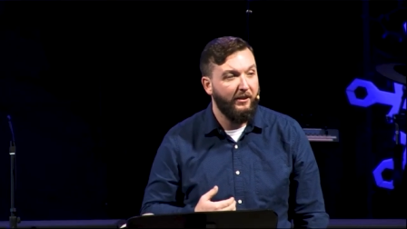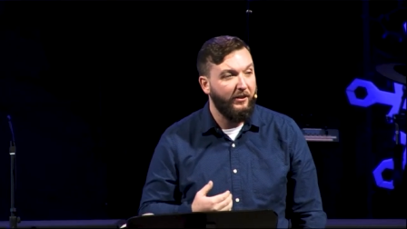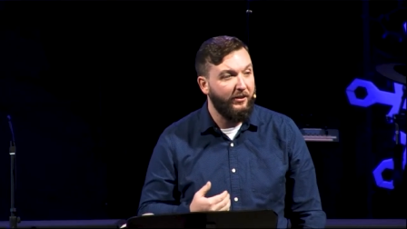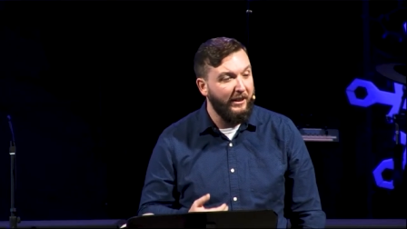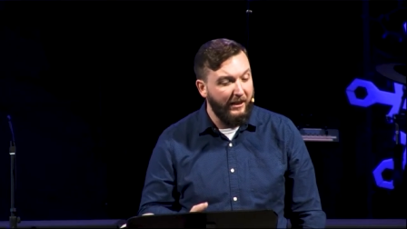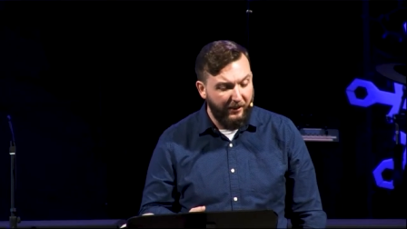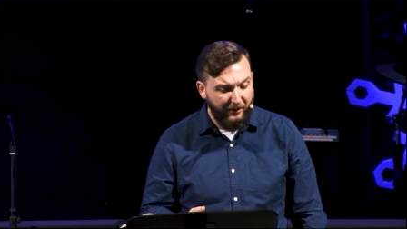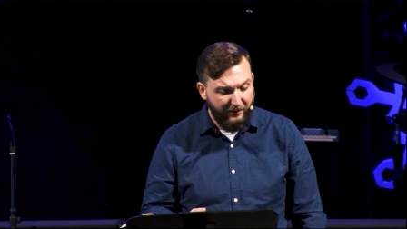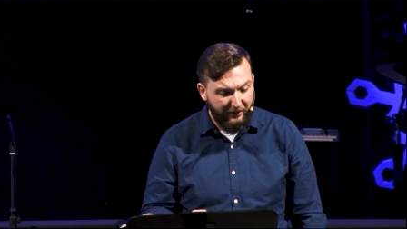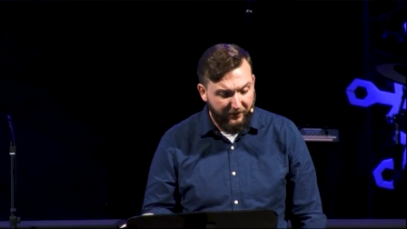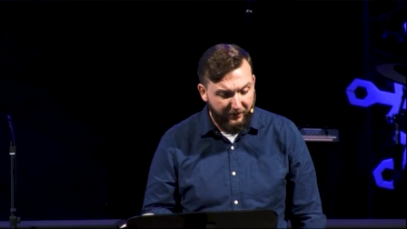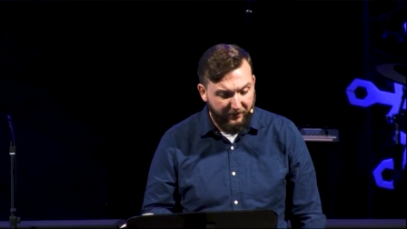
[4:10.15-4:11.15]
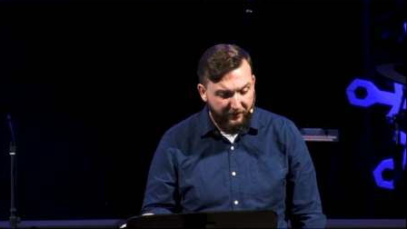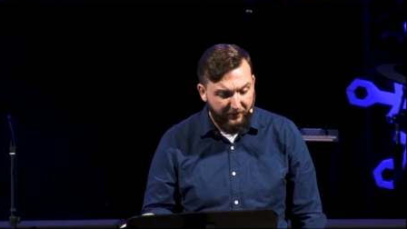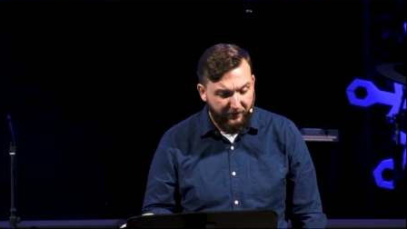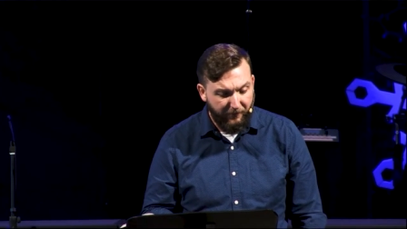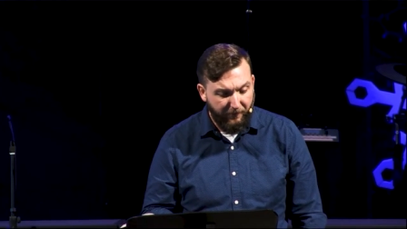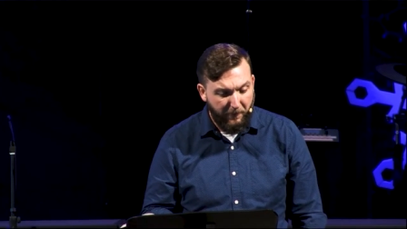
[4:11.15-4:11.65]
You see?
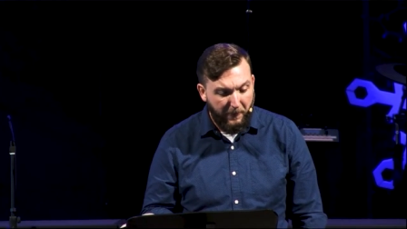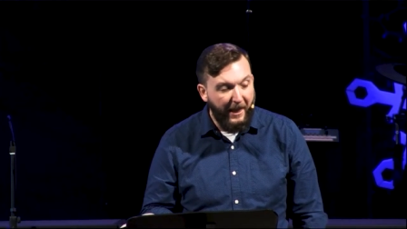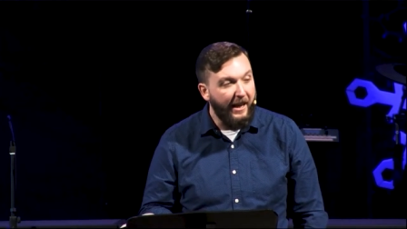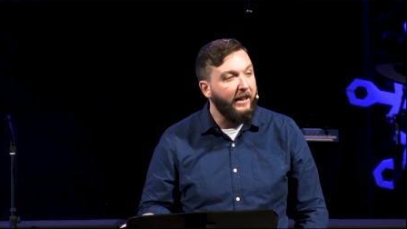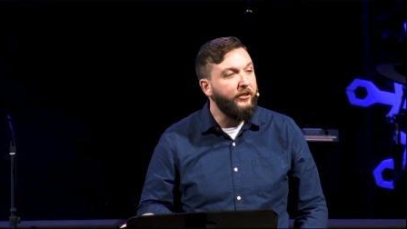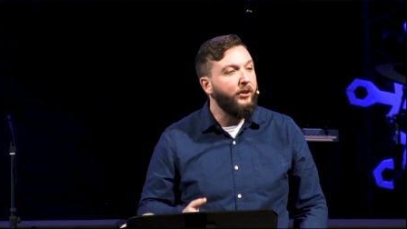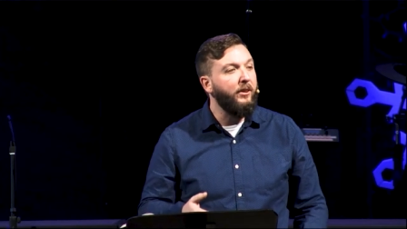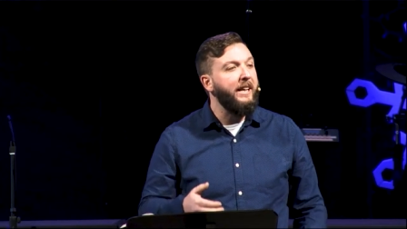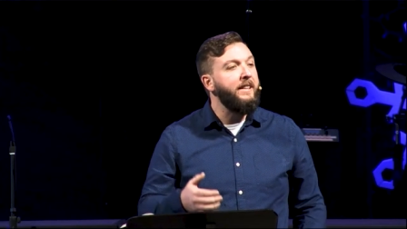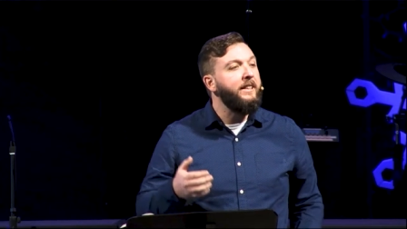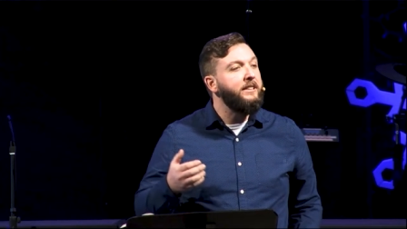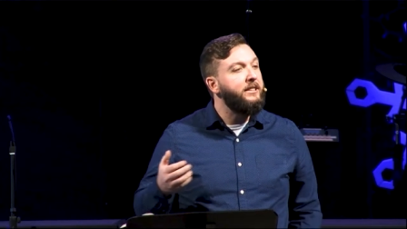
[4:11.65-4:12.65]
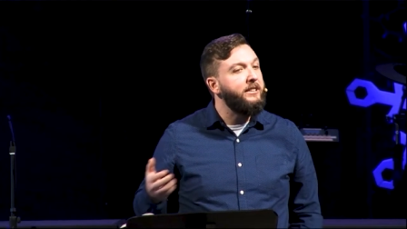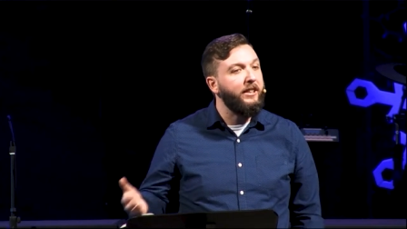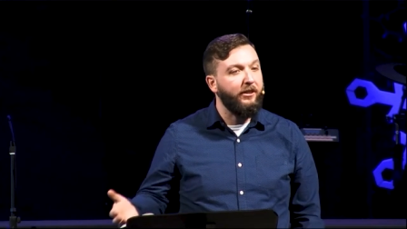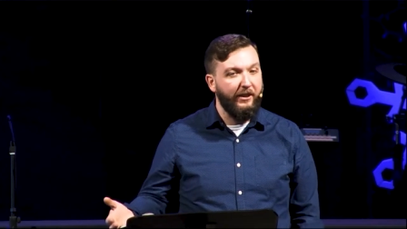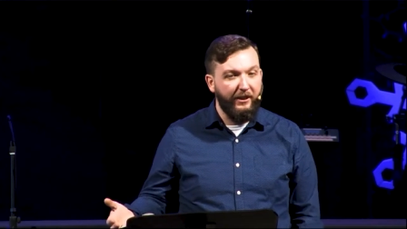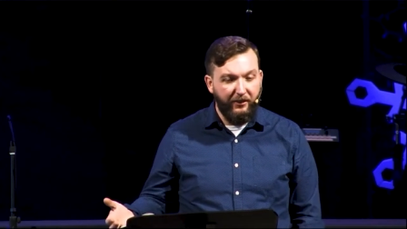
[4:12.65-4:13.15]
And so, in this
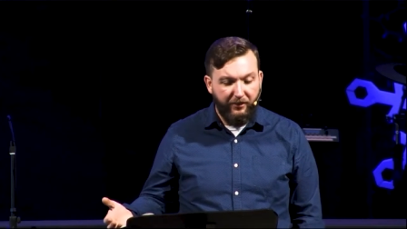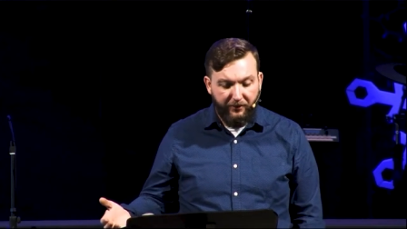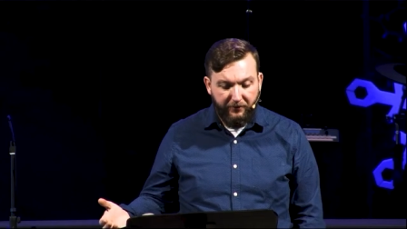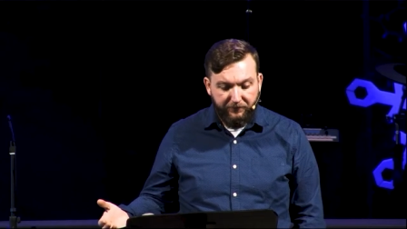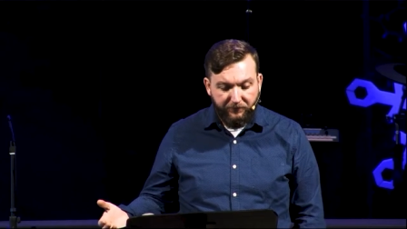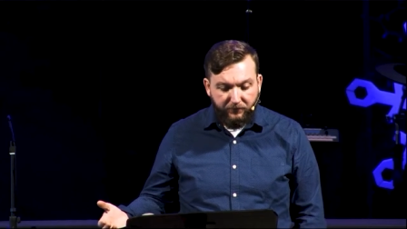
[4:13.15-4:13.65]
series,